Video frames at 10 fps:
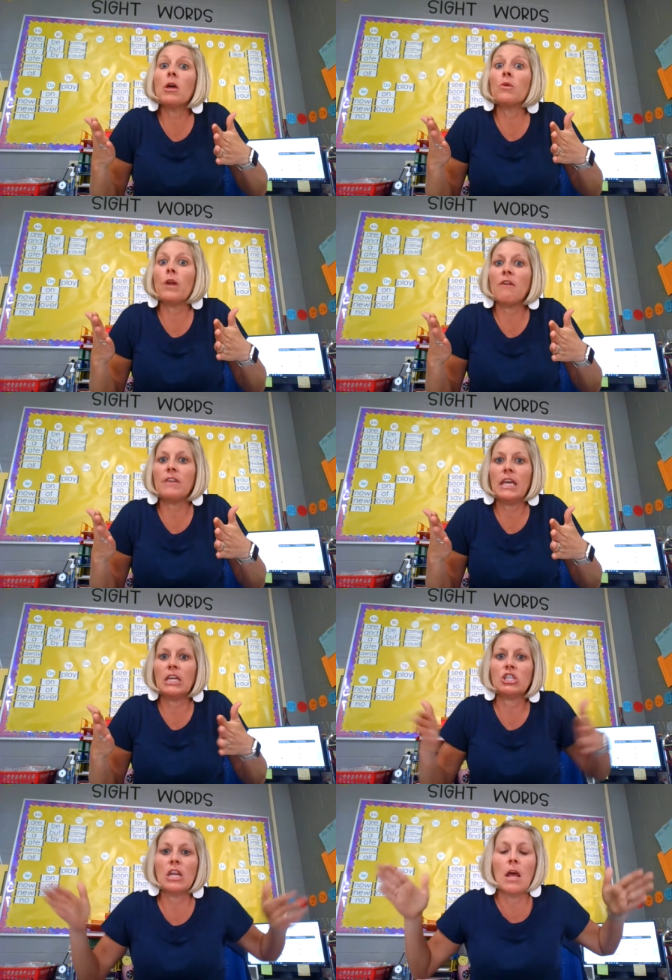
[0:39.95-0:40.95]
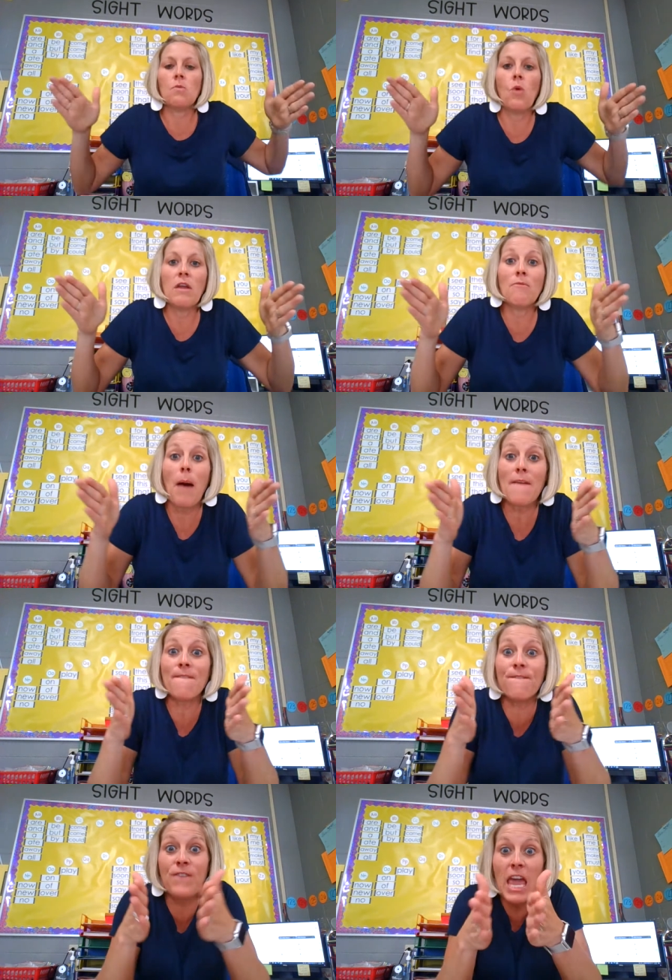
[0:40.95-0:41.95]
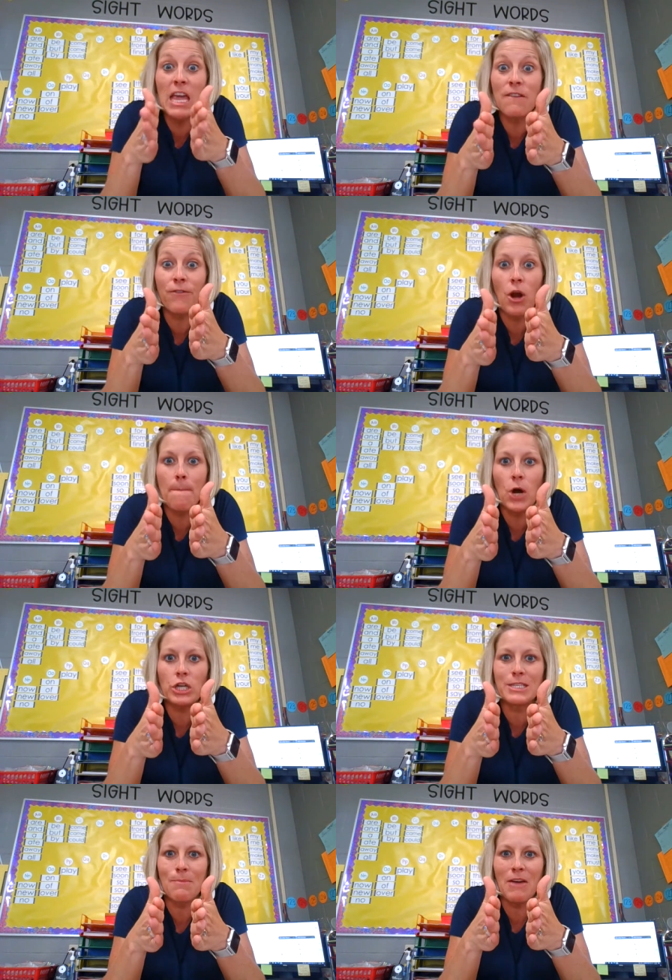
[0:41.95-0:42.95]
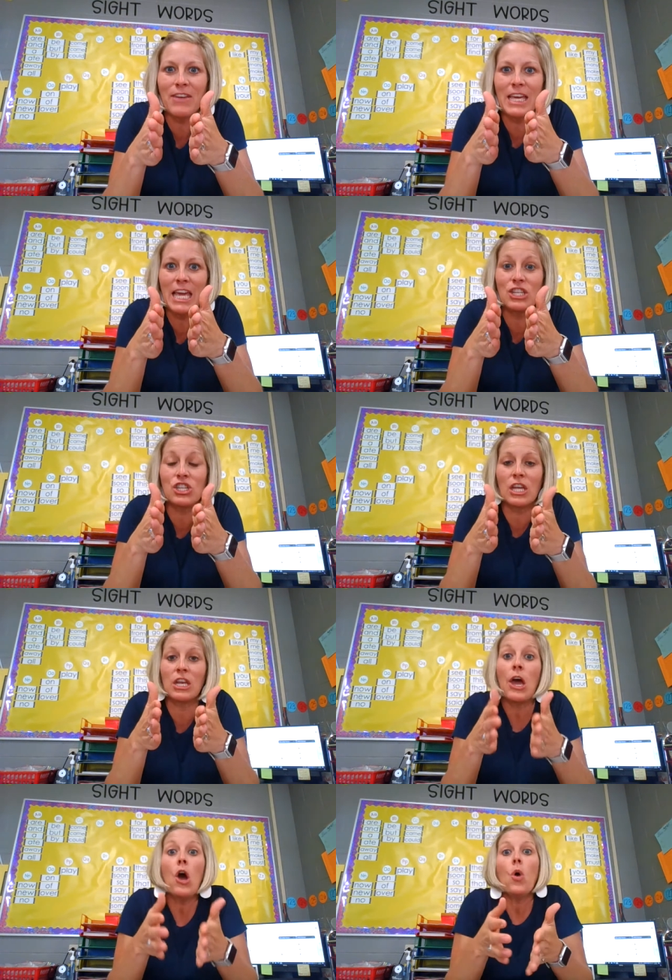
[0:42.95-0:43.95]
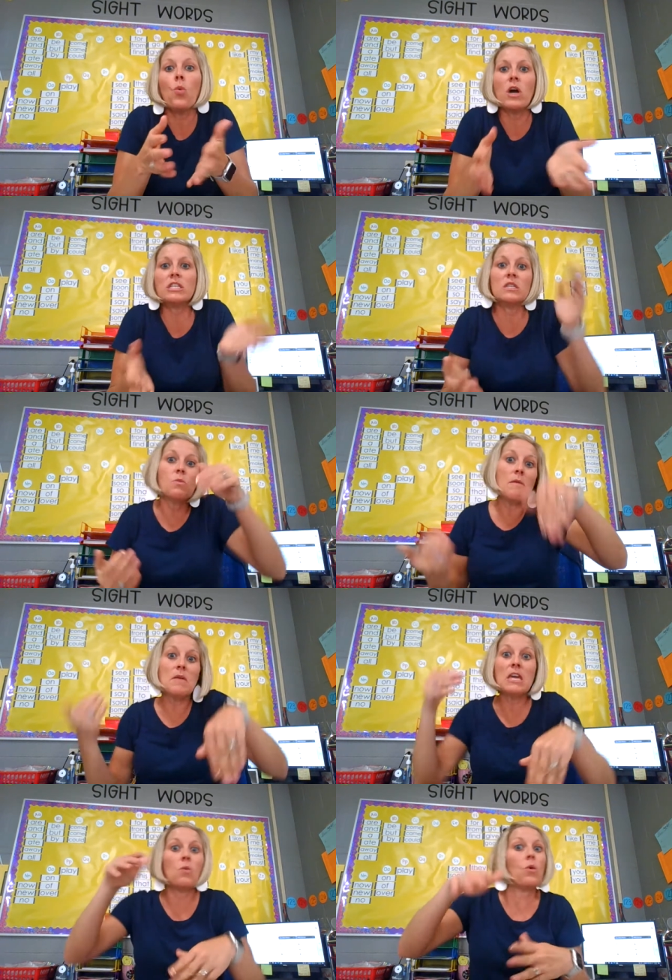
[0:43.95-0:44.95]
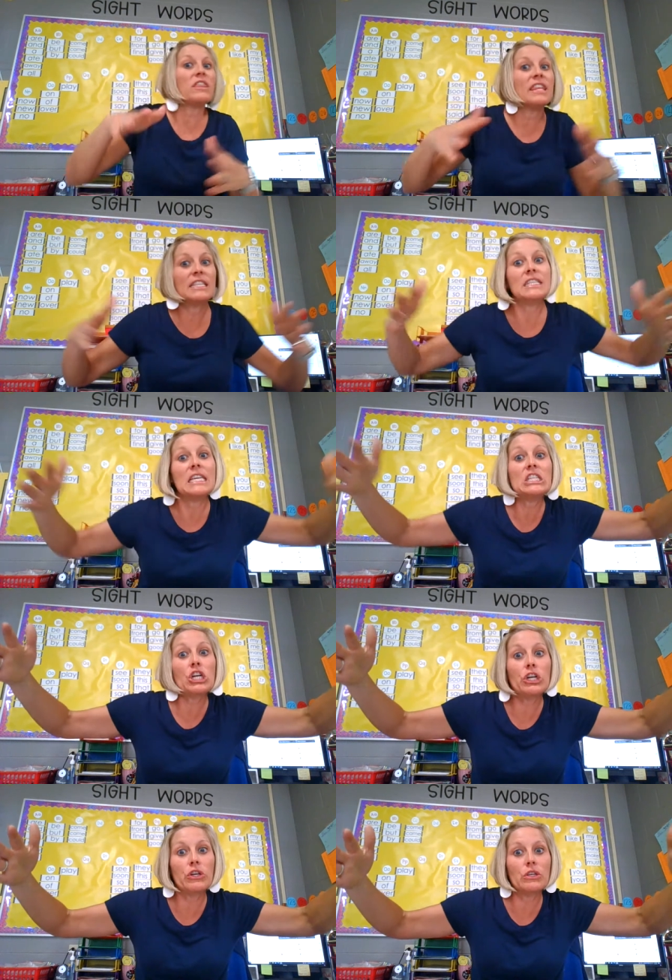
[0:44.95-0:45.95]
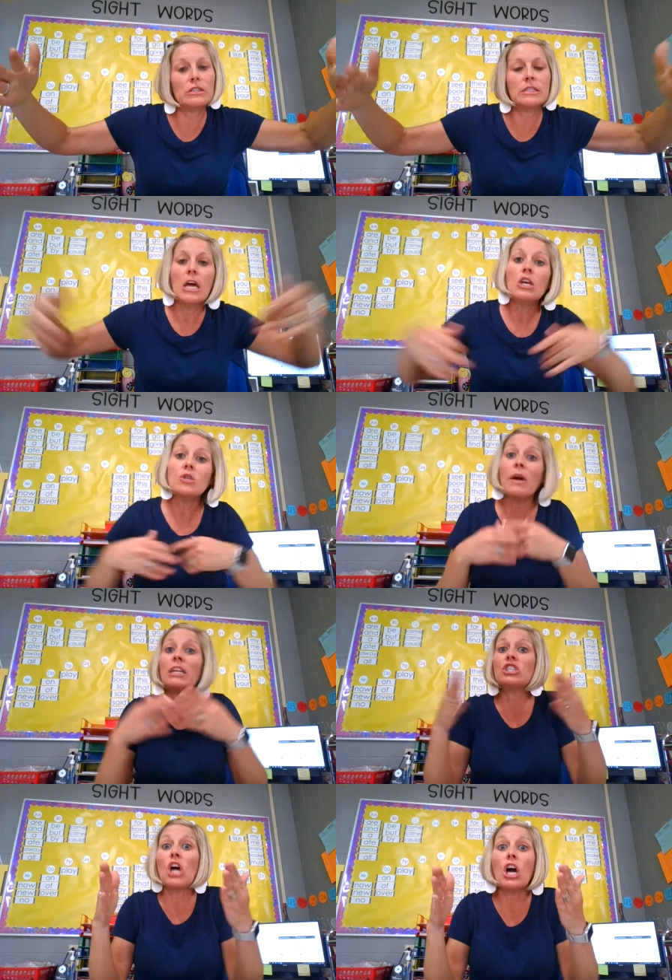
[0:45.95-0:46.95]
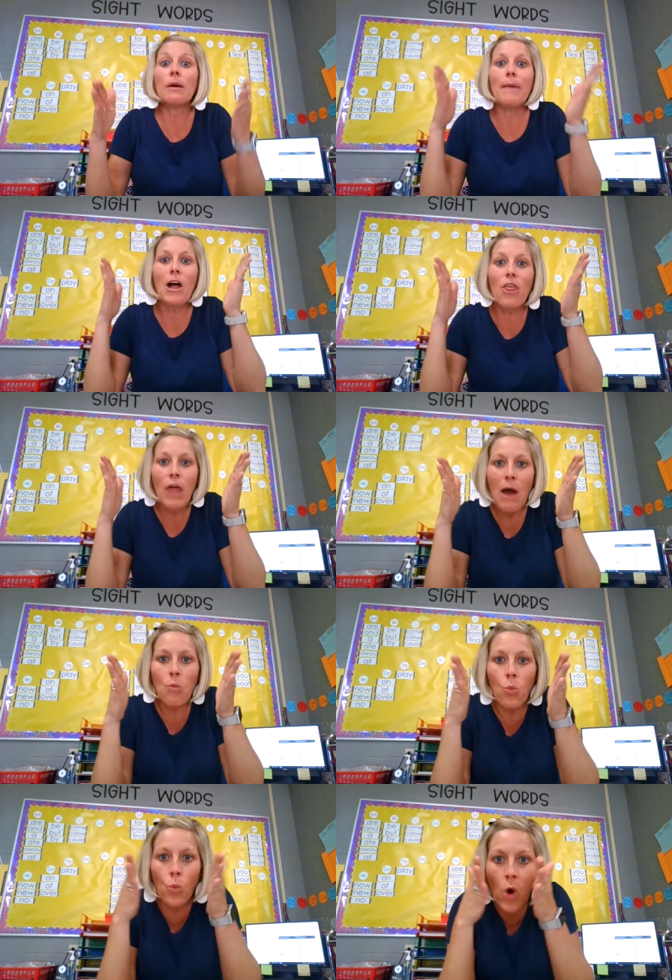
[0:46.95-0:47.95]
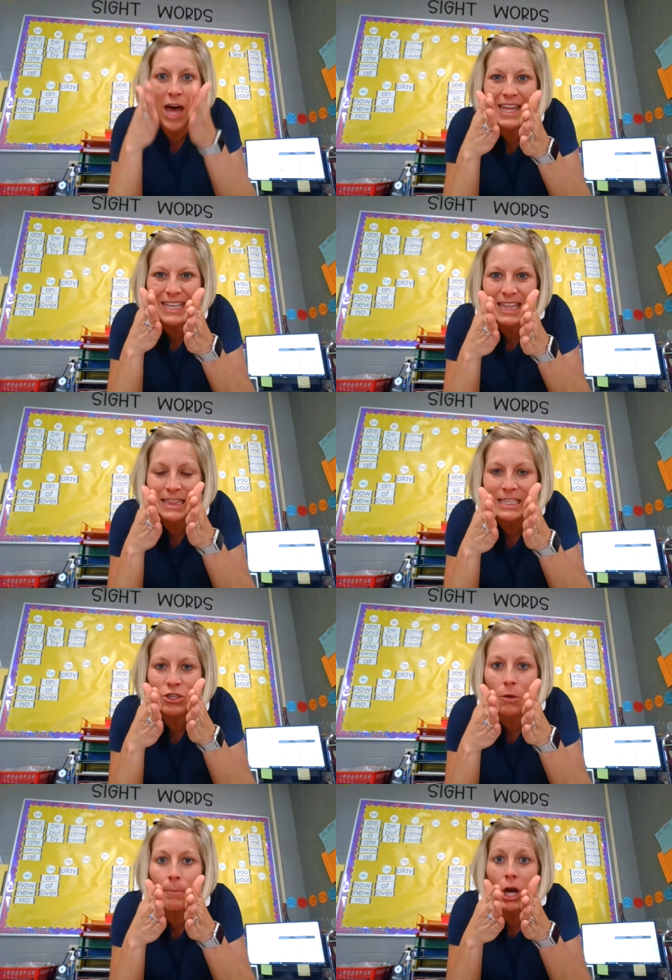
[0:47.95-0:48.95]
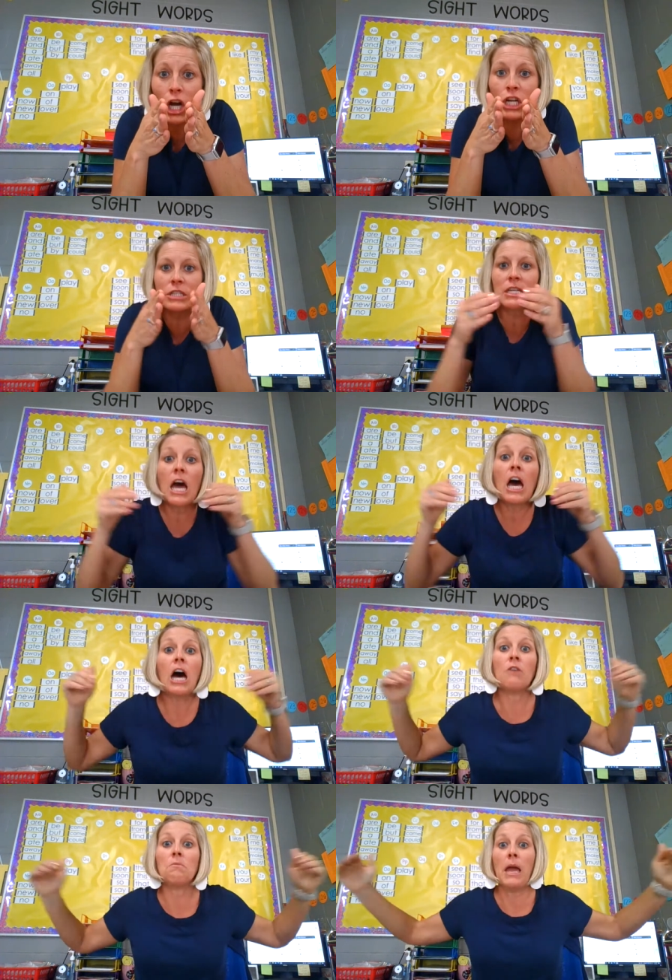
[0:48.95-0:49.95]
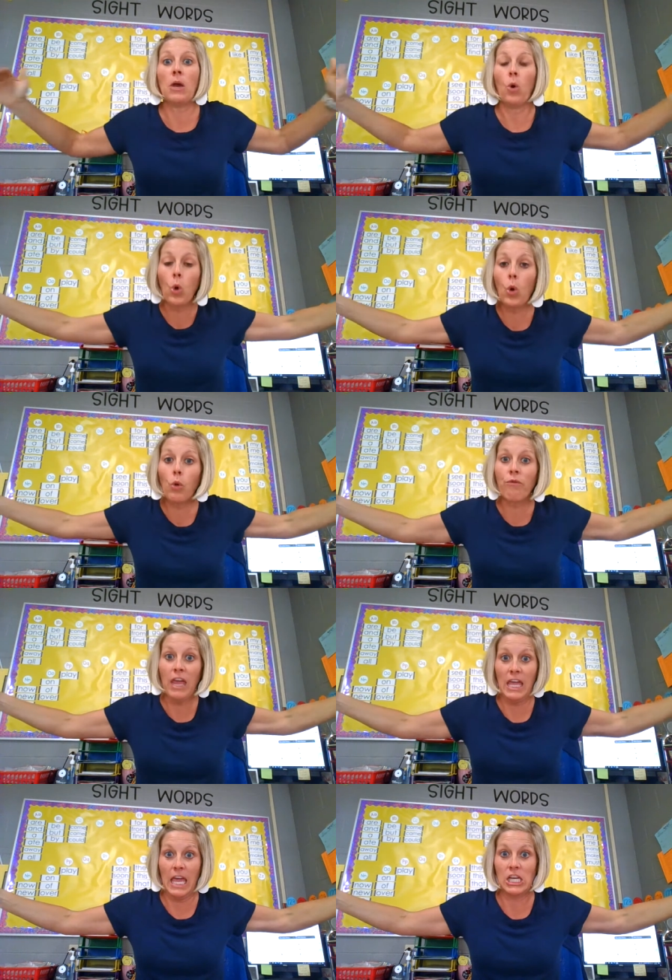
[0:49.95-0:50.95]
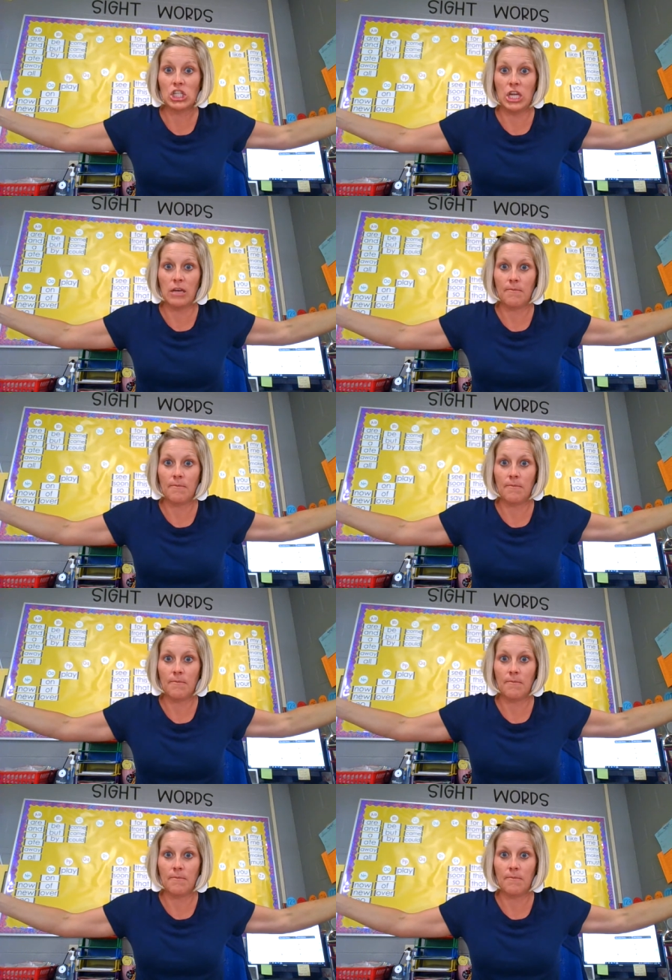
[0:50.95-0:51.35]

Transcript: Miller went on vacation, and one of my favorite parts about vacation was swimming with the sea turtles. So I could talk about that one little part of my whole vacation.